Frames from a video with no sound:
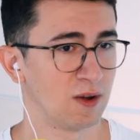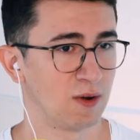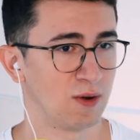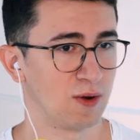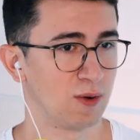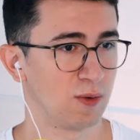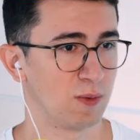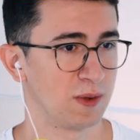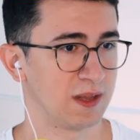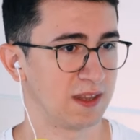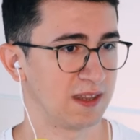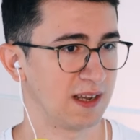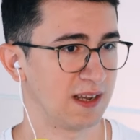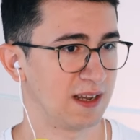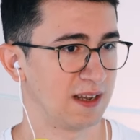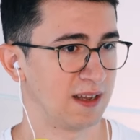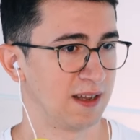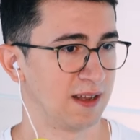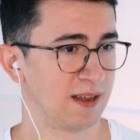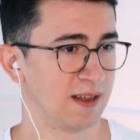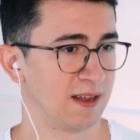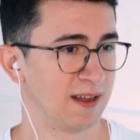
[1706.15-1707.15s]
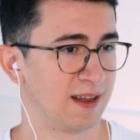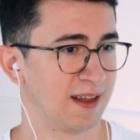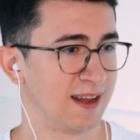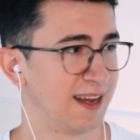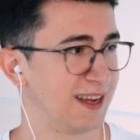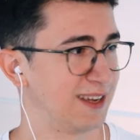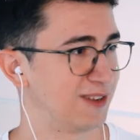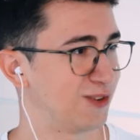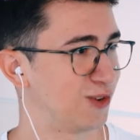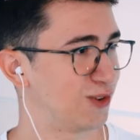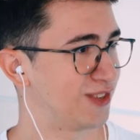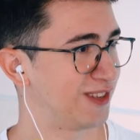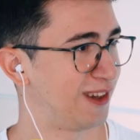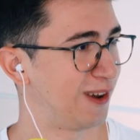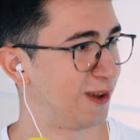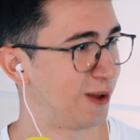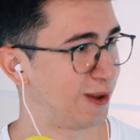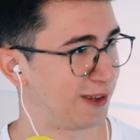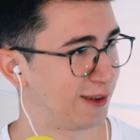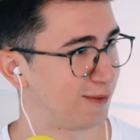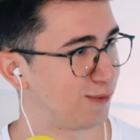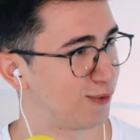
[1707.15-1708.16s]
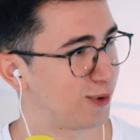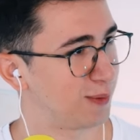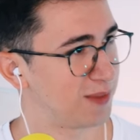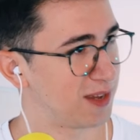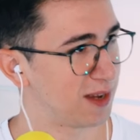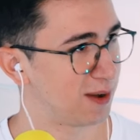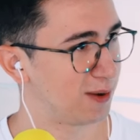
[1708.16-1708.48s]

or whether I just learned it from